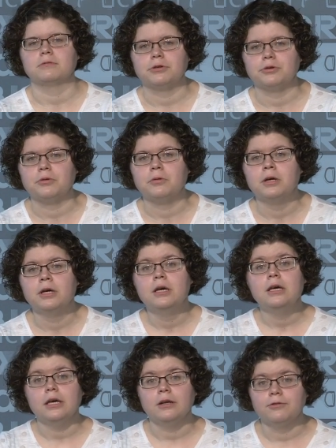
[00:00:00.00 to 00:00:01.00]
through
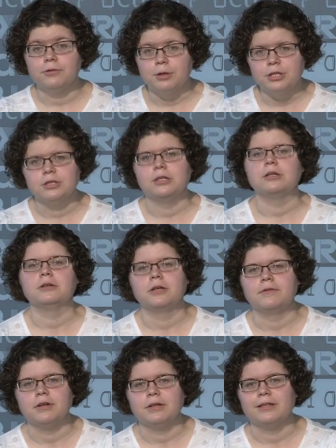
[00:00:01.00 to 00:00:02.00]
information that you're
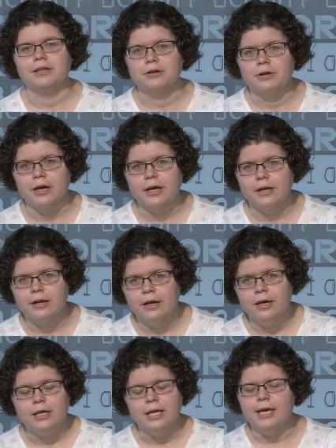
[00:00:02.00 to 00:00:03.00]
given on the internet,
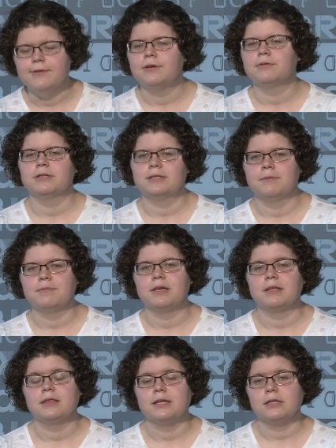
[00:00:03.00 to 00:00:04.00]
even with
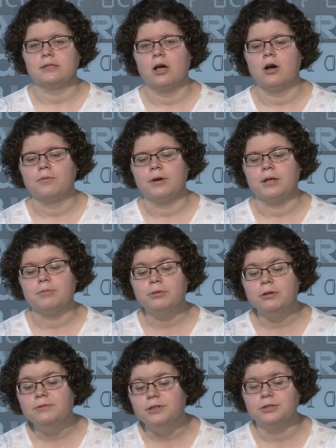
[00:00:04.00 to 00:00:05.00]
something that's already
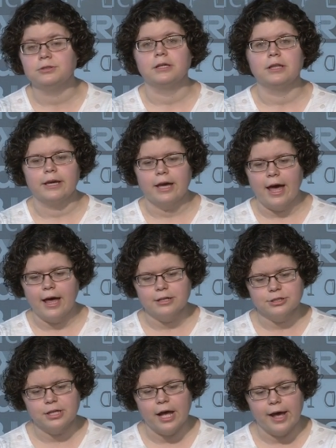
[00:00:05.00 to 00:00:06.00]
pre-filtering like a
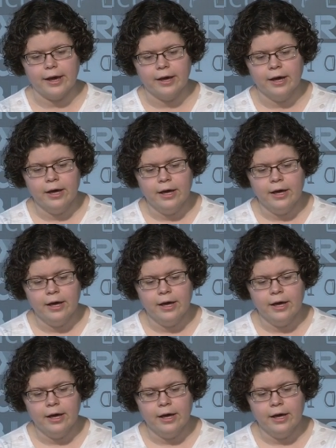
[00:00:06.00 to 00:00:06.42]
hashtag.